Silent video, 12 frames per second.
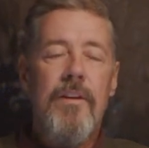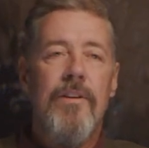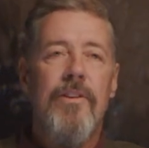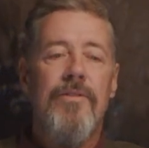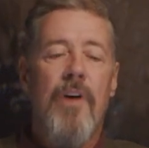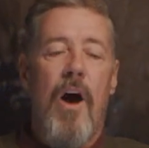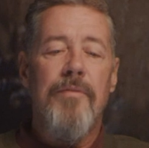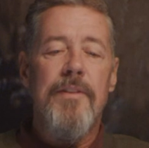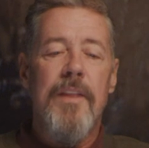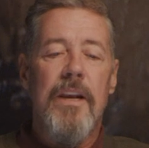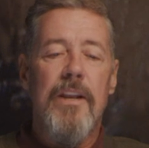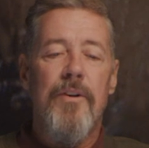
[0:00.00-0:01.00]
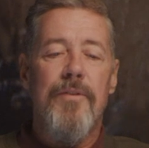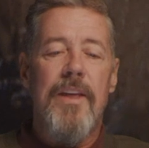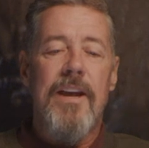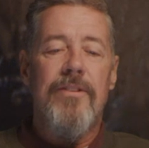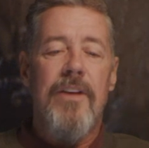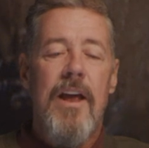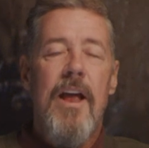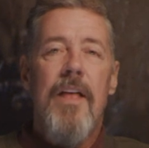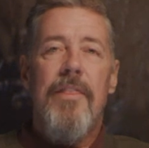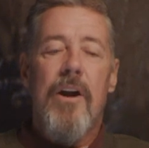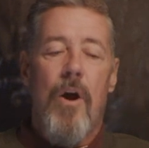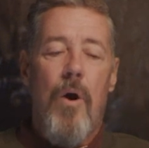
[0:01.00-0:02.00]
Because it's often the little things
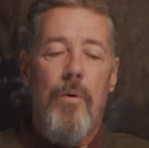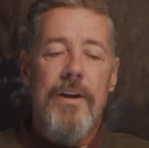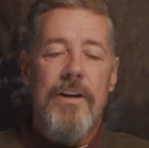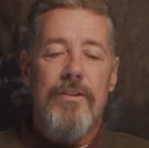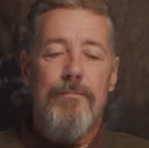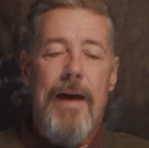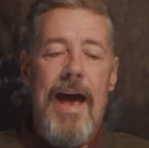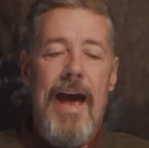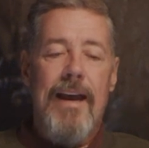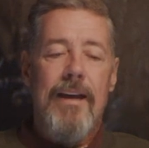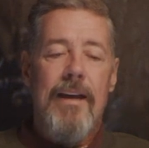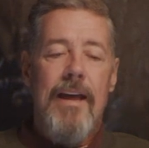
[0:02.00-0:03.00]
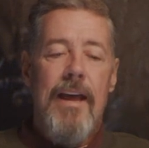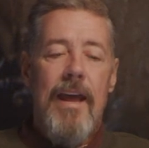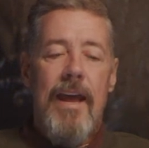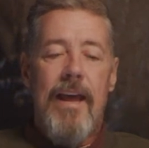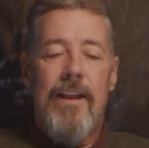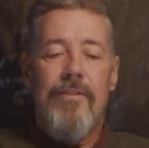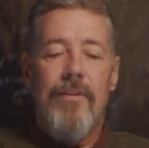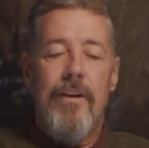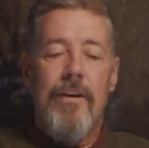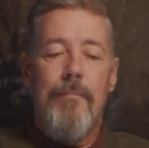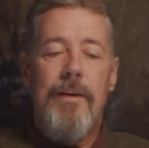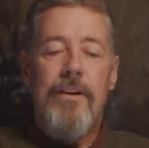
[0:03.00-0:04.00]
that are holding us back. And it's
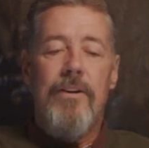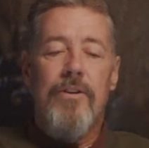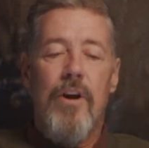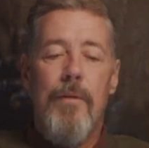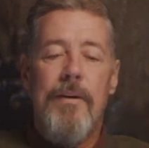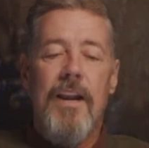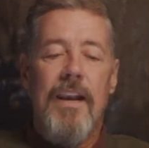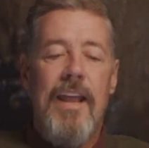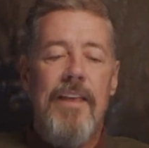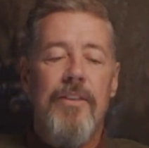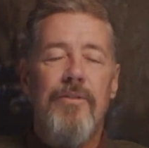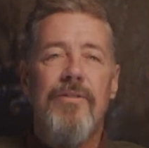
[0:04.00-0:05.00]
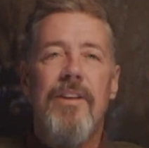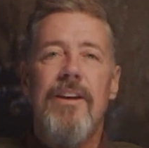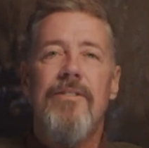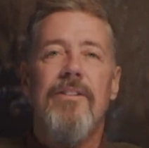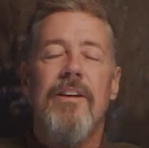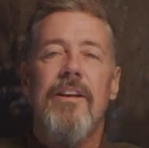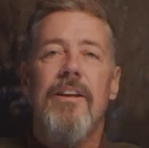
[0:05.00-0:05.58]
being determined to let those things to